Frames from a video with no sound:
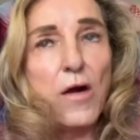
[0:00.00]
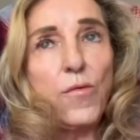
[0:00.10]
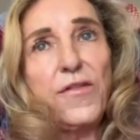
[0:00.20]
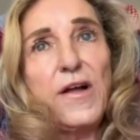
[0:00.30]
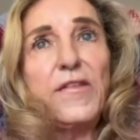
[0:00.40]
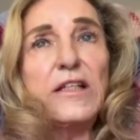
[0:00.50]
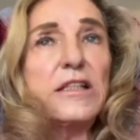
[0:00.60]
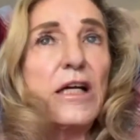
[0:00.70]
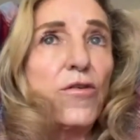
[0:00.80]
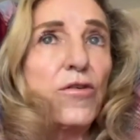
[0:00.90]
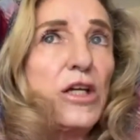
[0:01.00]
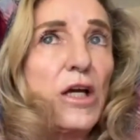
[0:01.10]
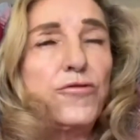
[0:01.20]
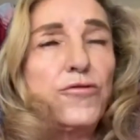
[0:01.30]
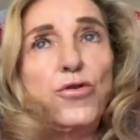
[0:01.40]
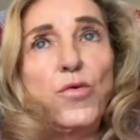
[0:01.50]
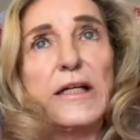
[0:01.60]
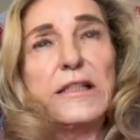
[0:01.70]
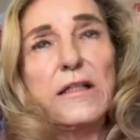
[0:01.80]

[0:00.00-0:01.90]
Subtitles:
Well, then they said, okay, you have 2 weeks.